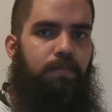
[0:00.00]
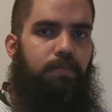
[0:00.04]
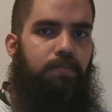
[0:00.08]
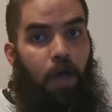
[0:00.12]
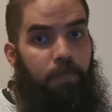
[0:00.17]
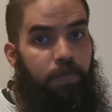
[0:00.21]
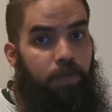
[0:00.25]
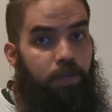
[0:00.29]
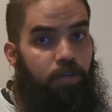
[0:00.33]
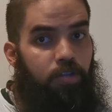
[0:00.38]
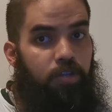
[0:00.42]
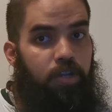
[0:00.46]

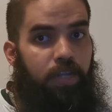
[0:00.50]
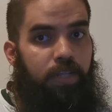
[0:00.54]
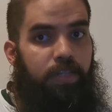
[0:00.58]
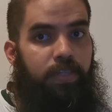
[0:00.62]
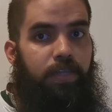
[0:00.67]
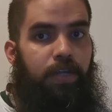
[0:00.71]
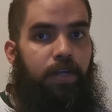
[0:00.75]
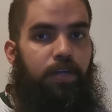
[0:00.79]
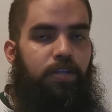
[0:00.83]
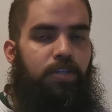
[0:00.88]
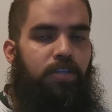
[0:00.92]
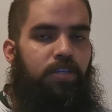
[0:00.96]
Obviously,
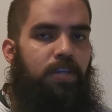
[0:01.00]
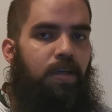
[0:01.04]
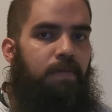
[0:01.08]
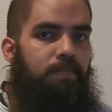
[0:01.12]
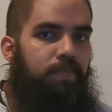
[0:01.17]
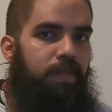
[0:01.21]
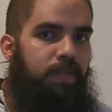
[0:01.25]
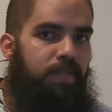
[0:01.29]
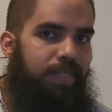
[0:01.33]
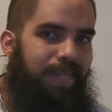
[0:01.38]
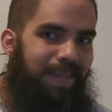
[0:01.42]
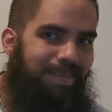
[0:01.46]
there is
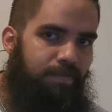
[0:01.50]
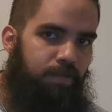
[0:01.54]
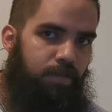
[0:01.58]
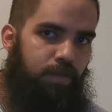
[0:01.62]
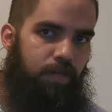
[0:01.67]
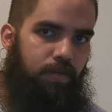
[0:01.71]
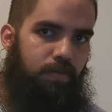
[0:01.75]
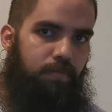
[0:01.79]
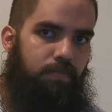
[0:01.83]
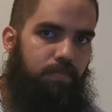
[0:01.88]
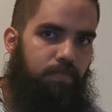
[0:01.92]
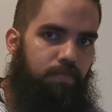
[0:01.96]
some
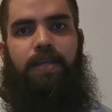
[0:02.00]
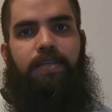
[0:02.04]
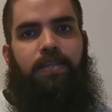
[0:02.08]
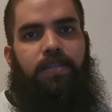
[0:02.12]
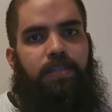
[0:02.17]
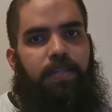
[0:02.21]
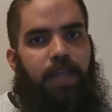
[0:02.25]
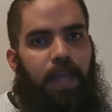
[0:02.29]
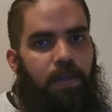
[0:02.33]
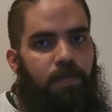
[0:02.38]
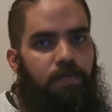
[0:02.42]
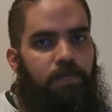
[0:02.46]
deception, as
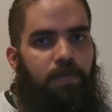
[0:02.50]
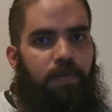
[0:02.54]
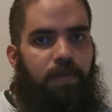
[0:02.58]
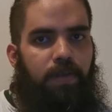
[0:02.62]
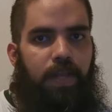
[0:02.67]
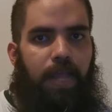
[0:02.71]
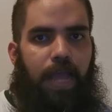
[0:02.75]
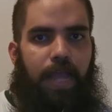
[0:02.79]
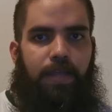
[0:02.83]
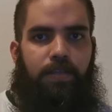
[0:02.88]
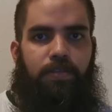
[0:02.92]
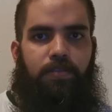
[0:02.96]
they would
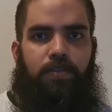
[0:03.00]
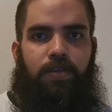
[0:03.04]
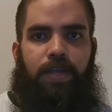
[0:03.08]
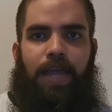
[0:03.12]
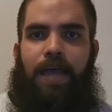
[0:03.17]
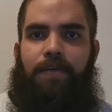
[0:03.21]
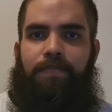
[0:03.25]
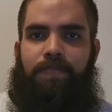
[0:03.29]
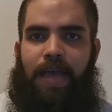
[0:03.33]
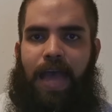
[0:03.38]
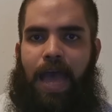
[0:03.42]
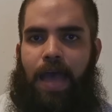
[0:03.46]
like to
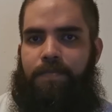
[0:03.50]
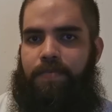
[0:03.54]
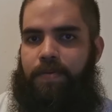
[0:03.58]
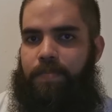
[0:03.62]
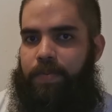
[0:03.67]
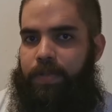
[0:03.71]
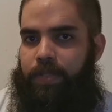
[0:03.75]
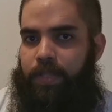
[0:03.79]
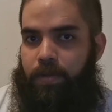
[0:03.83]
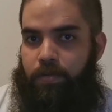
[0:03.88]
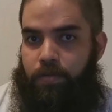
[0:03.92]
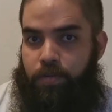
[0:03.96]
have had a
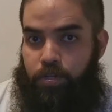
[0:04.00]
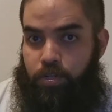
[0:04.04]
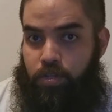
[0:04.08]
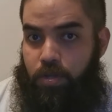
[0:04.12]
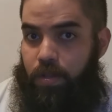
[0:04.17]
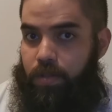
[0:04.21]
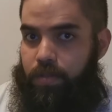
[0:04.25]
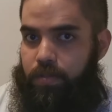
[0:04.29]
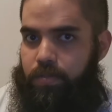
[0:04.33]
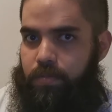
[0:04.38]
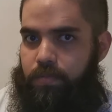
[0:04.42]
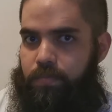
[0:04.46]
better
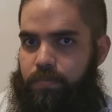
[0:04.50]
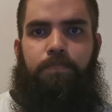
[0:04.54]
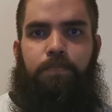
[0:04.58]
result,